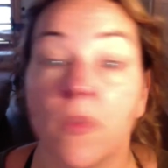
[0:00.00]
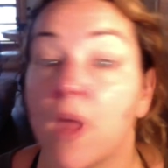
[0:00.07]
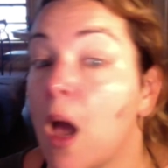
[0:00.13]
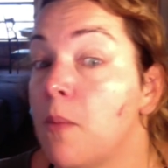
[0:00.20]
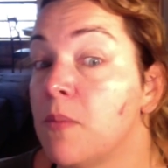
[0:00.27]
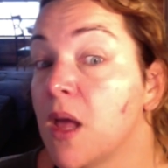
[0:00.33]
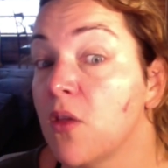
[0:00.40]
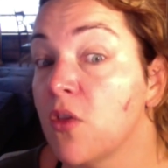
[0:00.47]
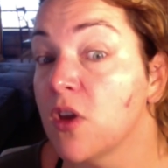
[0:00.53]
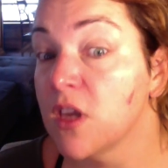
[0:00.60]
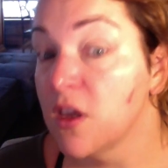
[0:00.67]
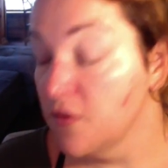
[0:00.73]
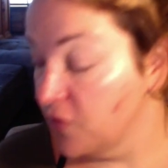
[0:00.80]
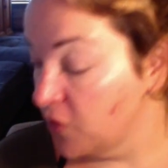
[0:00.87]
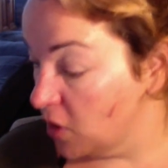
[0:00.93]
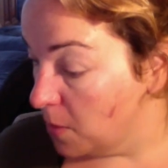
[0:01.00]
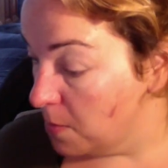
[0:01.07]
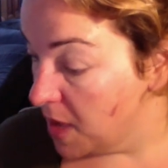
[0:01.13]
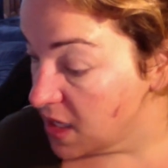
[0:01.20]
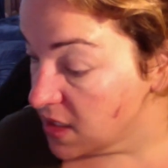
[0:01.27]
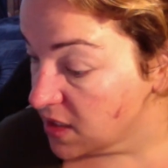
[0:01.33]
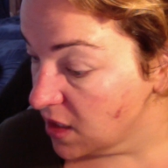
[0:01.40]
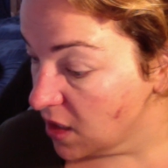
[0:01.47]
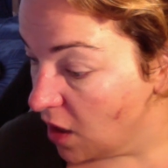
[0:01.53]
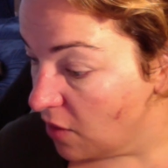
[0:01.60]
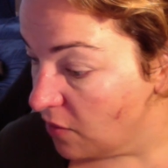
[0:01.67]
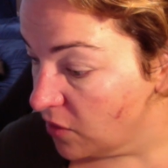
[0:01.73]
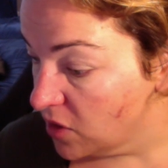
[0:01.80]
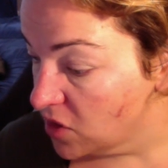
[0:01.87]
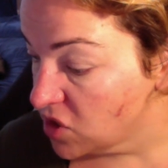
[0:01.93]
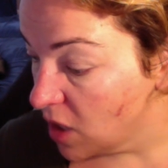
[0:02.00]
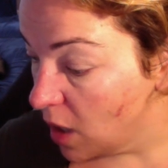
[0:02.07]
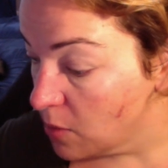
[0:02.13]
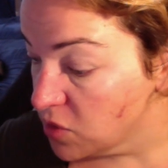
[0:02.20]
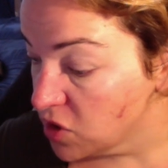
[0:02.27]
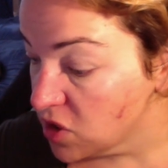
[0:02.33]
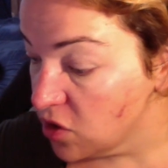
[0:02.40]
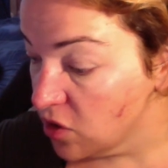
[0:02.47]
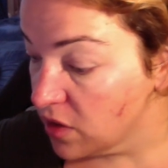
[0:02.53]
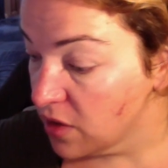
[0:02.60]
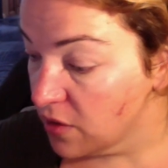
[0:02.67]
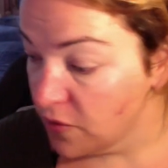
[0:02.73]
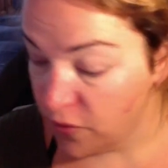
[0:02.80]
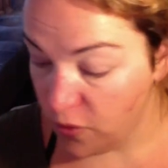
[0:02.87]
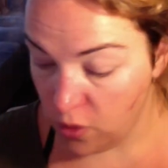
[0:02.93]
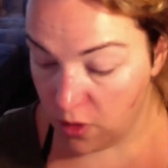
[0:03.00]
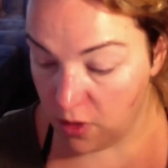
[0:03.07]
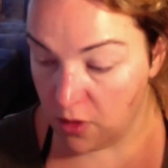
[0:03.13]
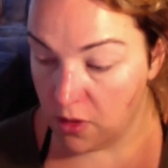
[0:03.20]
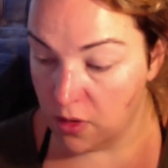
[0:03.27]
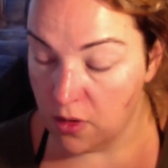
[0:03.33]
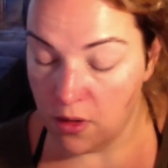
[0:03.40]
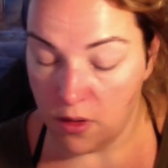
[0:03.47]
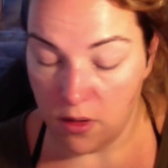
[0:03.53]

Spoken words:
I'm not looking for amazing coverage. I'm just looking for,